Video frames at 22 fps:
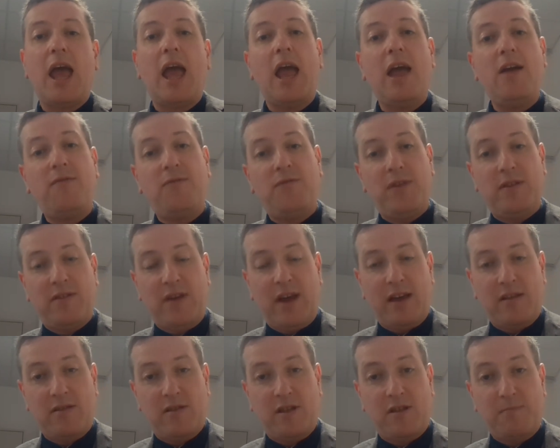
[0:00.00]
If the
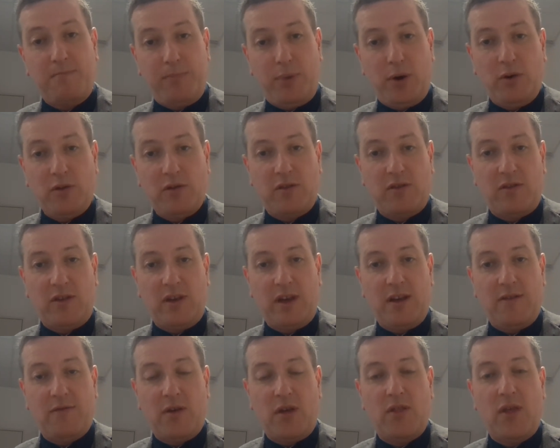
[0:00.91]
test is
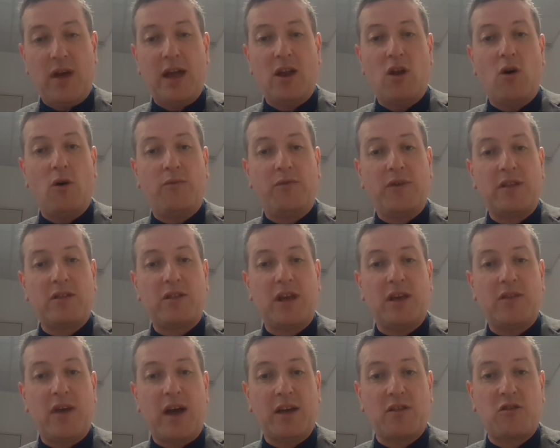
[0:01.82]
positive, then
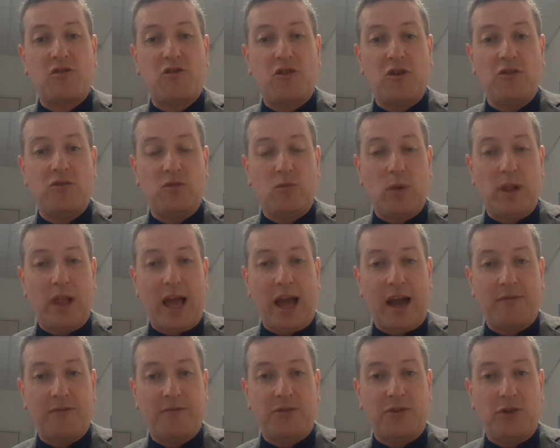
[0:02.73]
obviously that student will
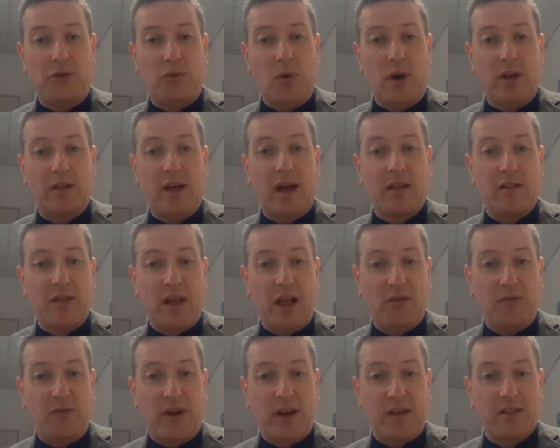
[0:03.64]
have to
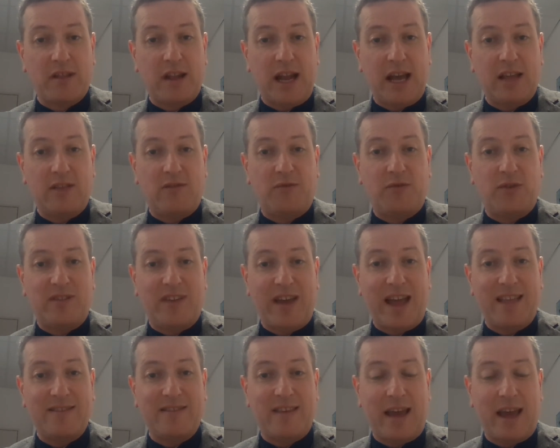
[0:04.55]
self-isolate for
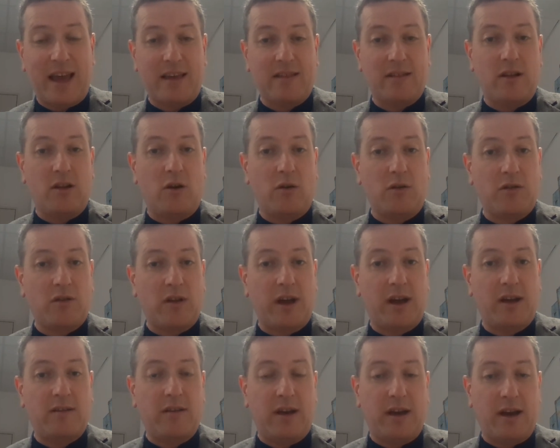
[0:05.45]
10 days
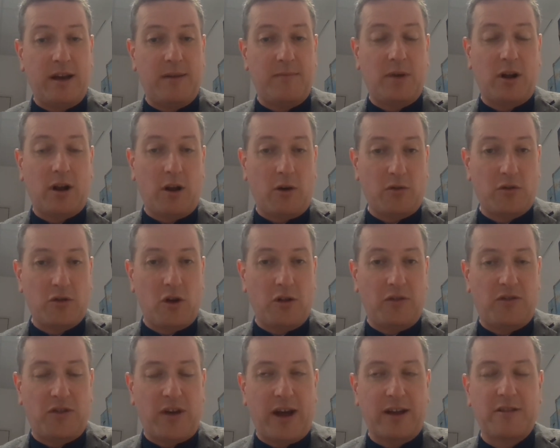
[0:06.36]
alongside um, close
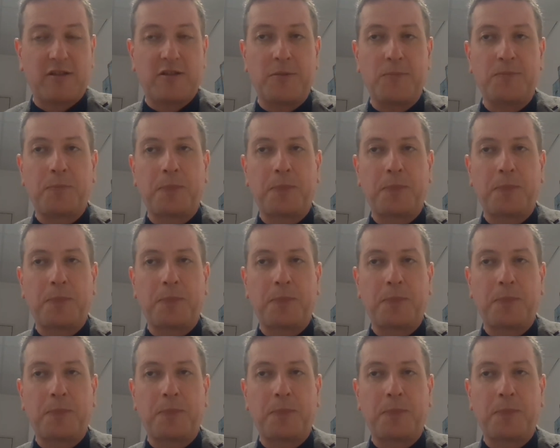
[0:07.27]
contacts.